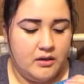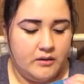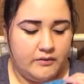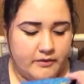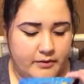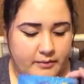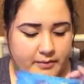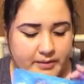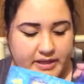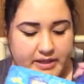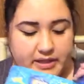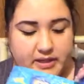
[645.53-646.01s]

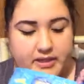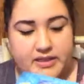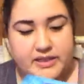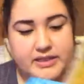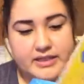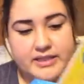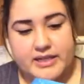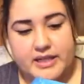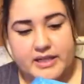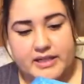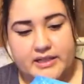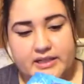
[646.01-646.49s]
for my
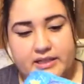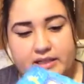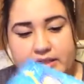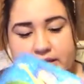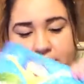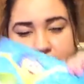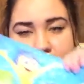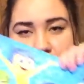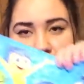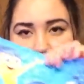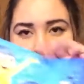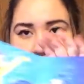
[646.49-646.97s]
youngest son.
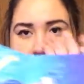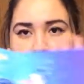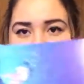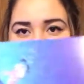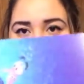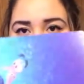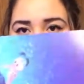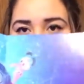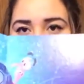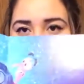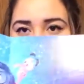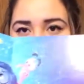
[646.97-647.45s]

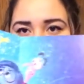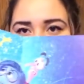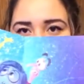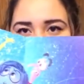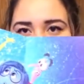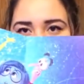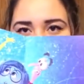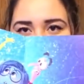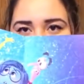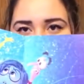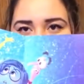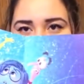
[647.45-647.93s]

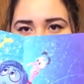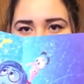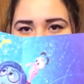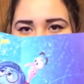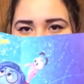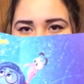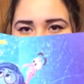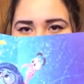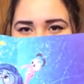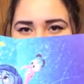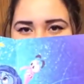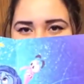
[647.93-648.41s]
And
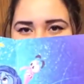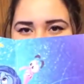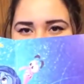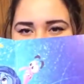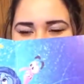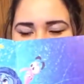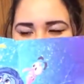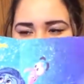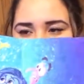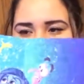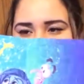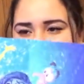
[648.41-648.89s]
it's
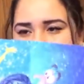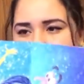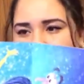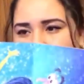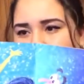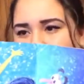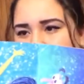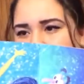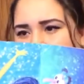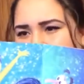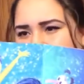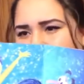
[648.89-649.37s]
the,
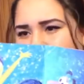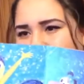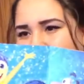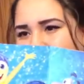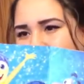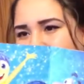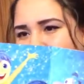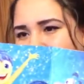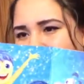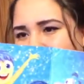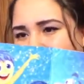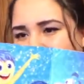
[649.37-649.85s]
what is it?
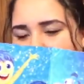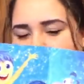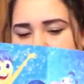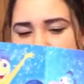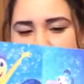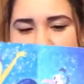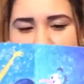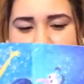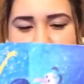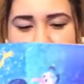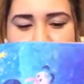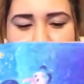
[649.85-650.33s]

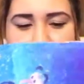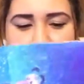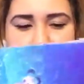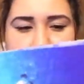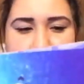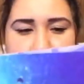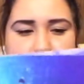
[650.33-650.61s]
Inside Out.